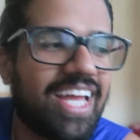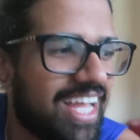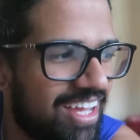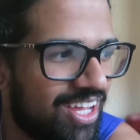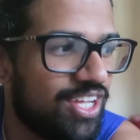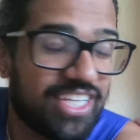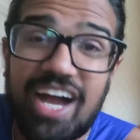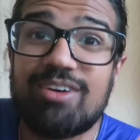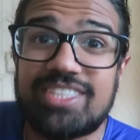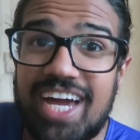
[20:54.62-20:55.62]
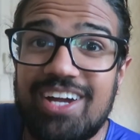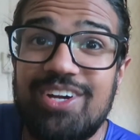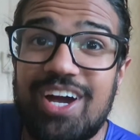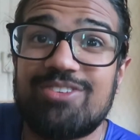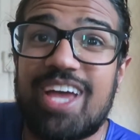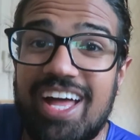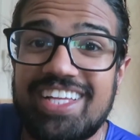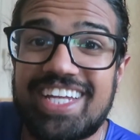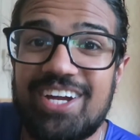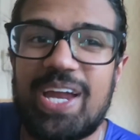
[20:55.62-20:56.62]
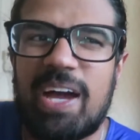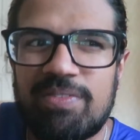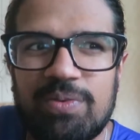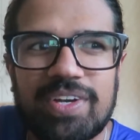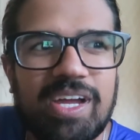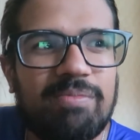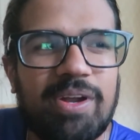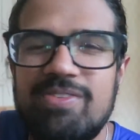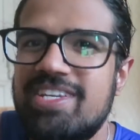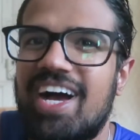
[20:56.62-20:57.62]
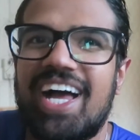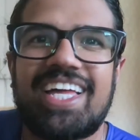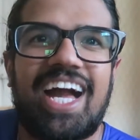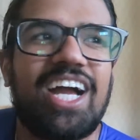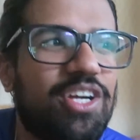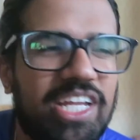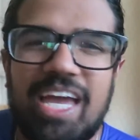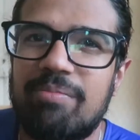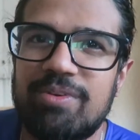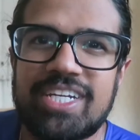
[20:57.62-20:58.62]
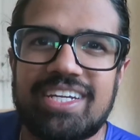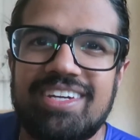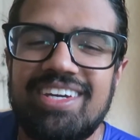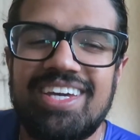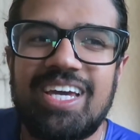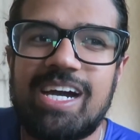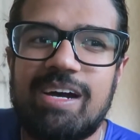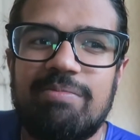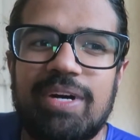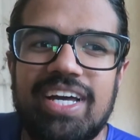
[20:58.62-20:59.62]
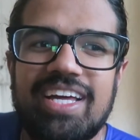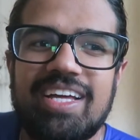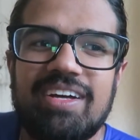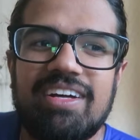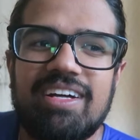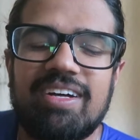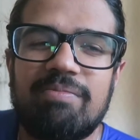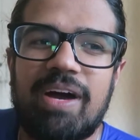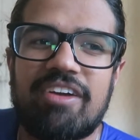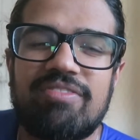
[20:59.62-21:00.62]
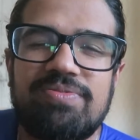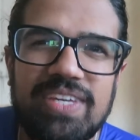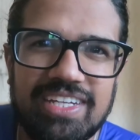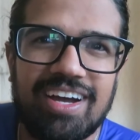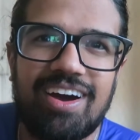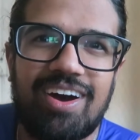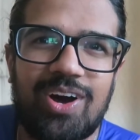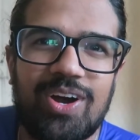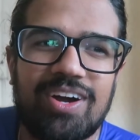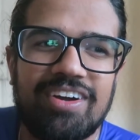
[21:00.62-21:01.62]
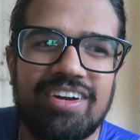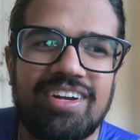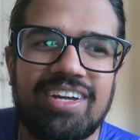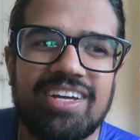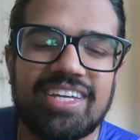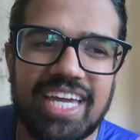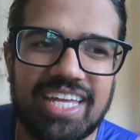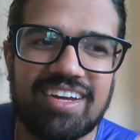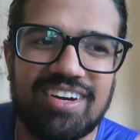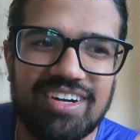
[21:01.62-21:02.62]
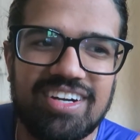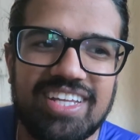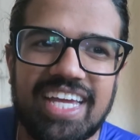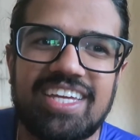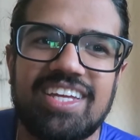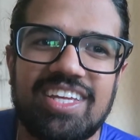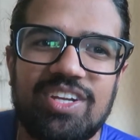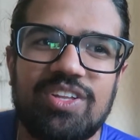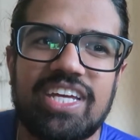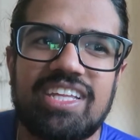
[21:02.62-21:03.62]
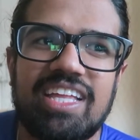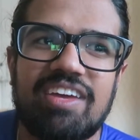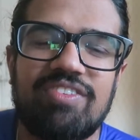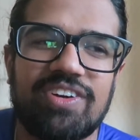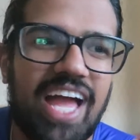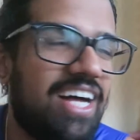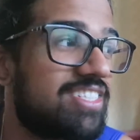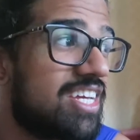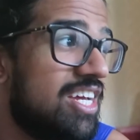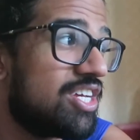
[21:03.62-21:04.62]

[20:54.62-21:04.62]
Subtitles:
Like, yeah, I was tired. I was hella tired after the workout, but I was not, I could have kept running. But my feet are getting hurt. Like, you know, like they like feel calloused.